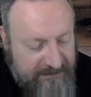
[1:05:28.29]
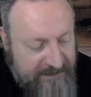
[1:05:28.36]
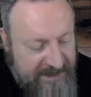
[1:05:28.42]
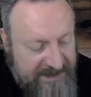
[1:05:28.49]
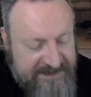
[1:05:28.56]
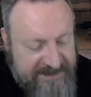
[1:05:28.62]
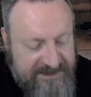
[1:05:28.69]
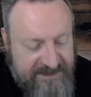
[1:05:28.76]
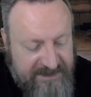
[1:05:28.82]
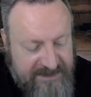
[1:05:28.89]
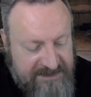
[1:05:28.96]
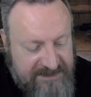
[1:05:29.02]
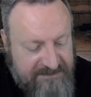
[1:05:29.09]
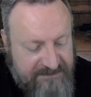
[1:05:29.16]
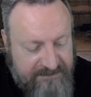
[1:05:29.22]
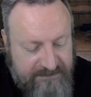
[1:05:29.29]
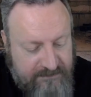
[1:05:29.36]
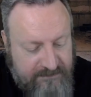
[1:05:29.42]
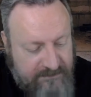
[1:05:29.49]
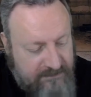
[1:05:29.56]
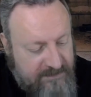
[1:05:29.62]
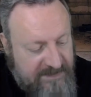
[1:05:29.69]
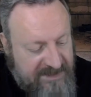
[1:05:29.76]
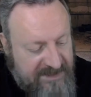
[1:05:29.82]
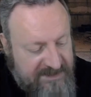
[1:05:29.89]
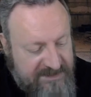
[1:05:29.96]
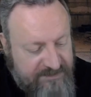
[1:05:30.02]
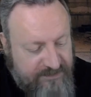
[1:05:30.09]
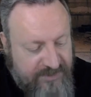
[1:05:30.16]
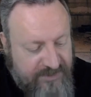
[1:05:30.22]
This just
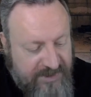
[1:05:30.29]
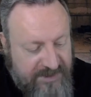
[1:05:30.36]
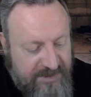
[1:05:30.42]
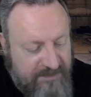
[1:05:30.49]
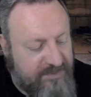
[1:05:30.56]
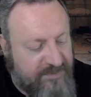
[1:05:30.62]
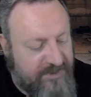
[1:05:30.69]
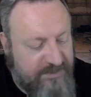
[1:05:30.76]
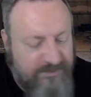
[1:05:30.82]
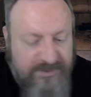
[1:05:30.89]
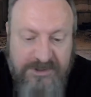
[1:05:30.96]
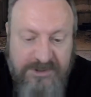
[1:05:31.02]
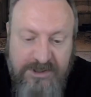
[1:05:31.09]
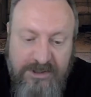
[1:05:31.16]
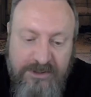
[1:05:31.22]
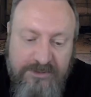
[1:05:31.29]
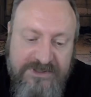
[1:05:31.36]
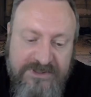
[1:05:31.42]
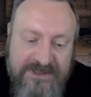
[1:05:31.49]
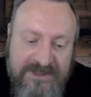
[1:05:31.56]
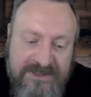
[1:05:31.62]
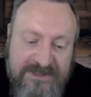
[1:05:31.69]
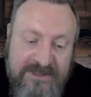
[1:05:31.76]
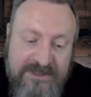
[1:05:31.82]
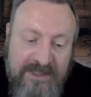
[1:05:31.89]
is pretty useless.